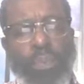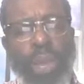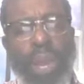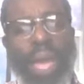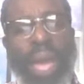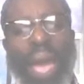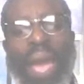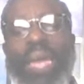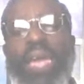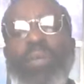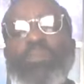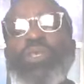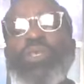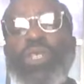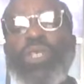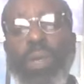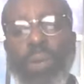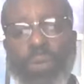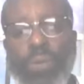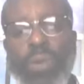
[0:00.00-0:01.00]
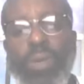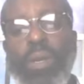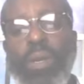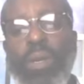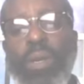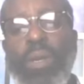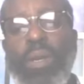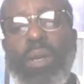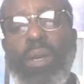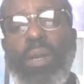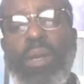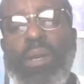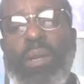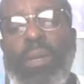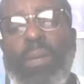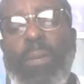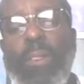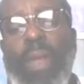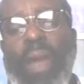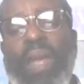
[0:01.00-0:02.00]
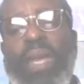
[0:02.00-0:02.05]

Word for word: I am certain, I